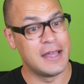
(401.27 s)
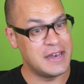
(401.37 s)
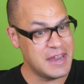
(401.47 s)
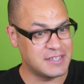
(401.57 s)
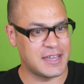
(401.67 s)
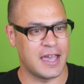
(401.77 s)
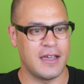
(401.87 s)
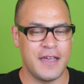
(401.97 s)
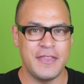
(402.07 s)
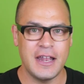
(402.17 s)
Next day,
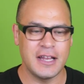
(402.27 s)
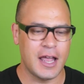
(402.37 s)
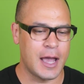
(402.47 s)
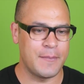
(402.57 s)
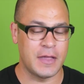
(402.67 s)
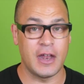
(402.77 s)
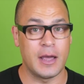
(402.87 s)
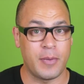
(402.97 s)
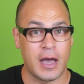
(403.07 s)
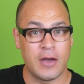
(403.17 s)
and then
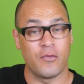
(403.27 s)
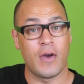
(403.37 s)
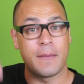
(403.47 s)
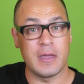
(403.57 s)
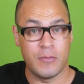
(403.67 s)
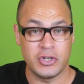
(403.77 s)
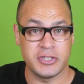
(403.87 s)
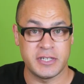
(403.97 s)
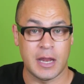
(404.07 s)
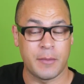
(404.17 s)
I rang up the
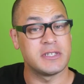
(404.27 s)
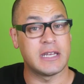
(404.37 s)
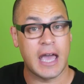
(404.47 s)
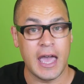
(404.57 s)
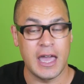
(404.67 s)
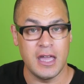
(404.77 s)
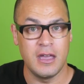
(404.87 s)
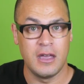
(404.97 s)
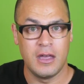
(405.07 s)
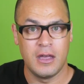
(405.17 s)
emergency number and said, hey,
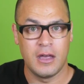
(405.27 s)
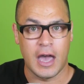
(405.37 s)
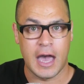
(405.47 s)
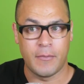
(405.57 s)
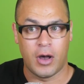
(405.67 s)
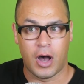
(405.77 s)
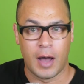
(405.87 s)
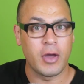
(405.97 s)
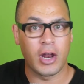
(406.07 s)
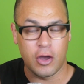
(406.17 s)

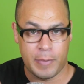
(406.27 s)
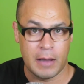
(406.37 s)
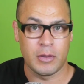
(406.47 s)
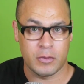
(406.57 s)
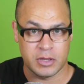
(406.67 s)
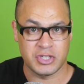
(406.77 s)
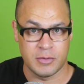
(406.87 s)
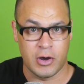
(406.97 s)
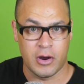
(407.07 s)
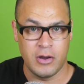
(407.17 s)
I'm going to go public with this
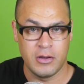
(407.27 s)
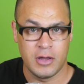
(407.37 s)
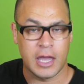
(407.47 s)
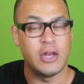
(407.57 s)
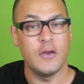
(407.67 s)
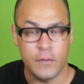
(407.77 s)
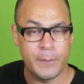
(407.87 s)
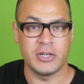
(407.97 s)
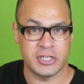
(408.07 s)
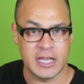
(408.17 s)
tomorrow. Can you flip
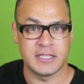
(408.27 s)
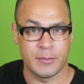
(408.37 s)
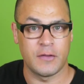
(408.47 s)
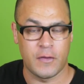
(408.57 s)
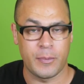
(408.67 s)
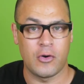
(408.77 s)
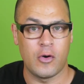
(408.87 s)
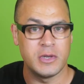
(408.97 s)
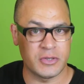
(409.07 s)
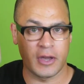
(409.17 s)
and just get someone to flip and call
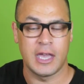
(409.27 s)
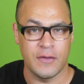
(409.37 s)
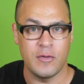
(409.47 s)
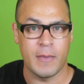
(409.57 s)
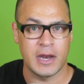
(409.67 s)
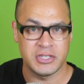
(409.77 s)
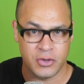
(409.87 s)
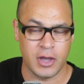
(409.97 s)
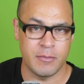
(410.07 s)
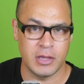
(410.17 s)
me so I can give you money so
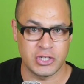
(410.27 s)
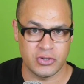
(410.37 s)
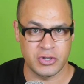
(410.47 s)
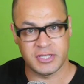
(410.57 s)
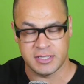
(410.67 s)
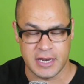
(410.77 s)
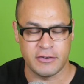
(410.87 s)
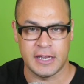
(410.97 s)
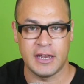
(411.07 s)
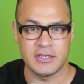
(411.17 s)
I can be insured, because it's now
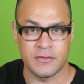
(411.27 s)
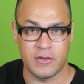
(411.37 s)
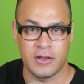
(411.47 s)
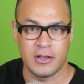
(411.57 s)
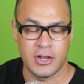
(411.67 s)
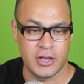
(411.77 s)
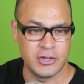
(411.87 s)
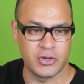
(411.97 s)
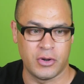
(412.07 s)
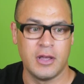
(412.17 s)
10 days of
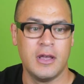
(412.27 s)
insured.